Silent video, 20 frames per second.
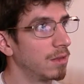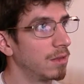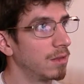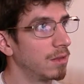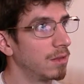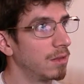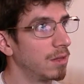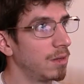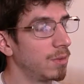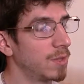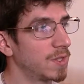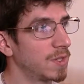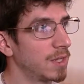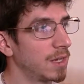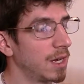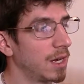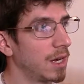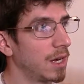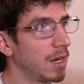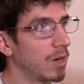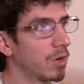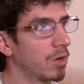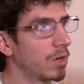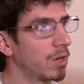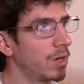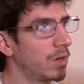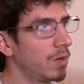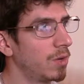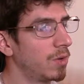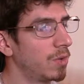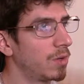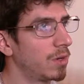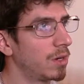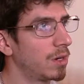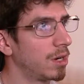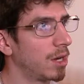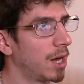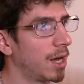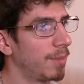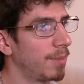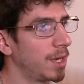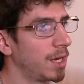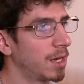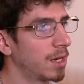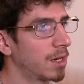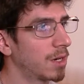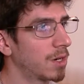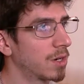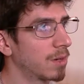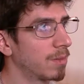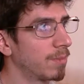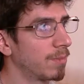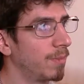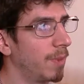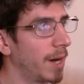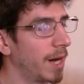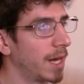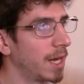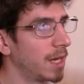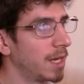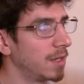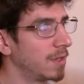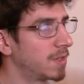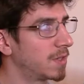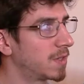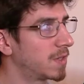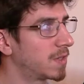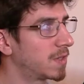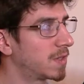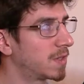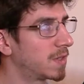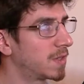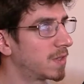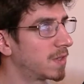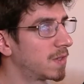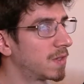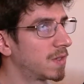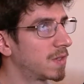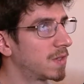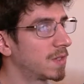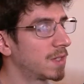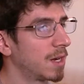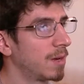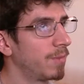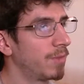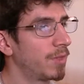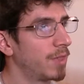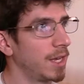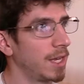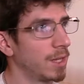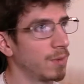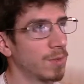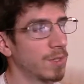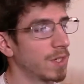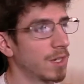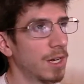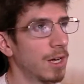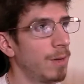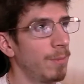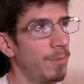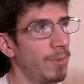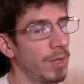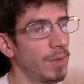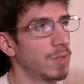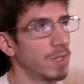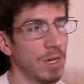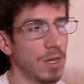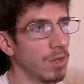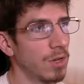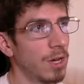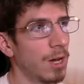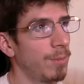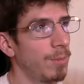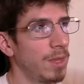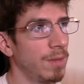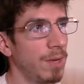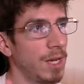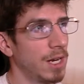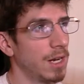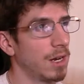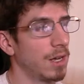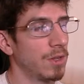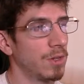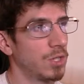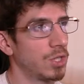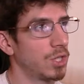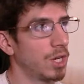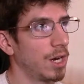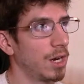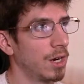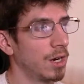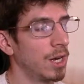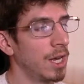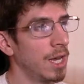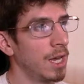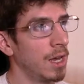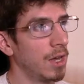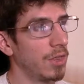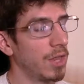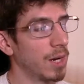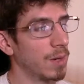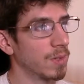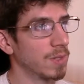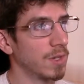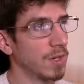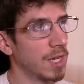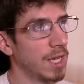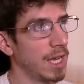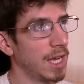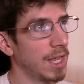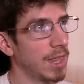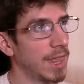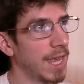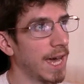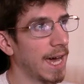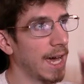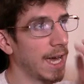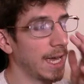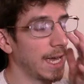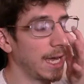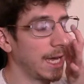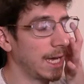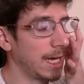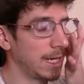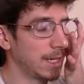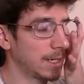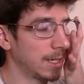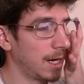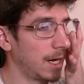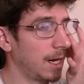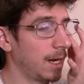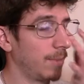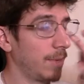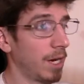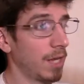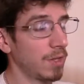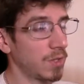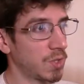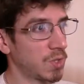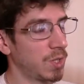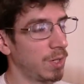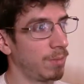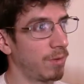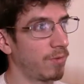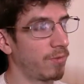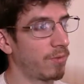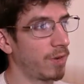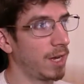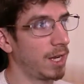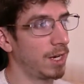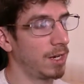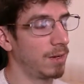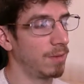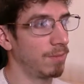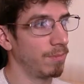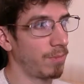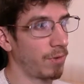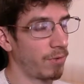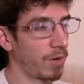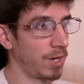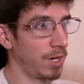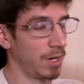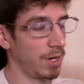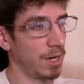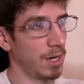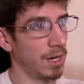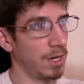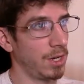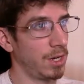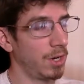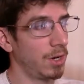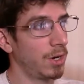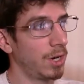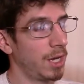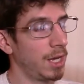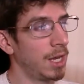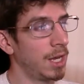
It was the Ergonomic by something. There was another company that made another chair that I was looking at that, and another streamer friend, my friend Neri,